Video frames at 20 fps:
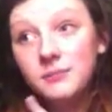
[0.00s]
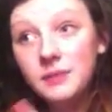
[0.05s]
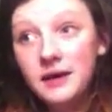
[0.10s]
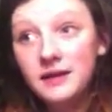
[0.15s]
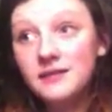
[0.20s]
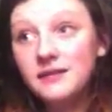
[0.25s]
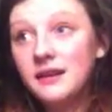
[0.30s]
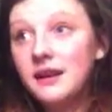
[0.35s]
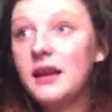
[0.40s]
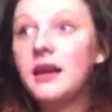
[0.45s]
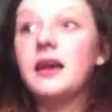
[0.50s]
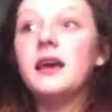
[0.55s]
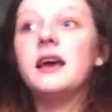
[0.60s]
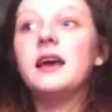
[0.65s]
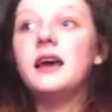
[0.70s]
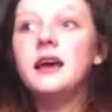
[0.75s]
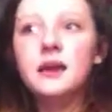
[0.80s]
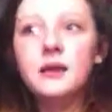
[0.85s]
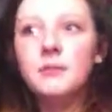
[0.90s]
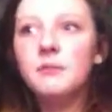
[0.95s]

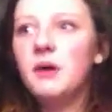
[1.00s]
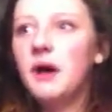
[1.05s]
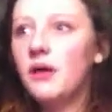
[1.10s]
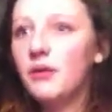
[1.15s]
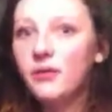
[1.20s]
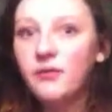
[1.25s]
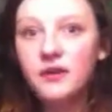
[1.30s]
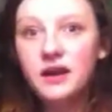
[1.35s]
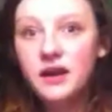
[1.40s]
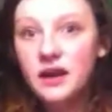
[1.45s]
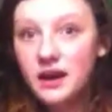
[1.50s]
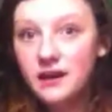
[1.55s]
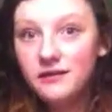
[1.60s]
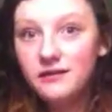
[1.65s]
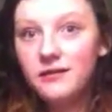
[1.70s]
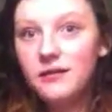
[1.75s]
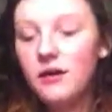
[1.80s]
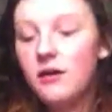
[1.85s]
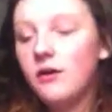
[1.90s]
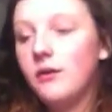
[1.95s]
basically, and about 3
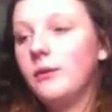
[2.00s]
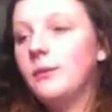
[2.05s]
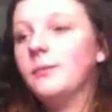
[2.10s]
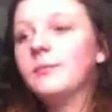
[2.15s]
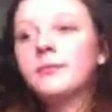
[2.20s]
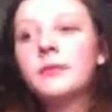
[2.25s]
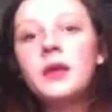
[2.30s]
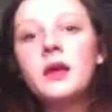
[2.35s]
days ago.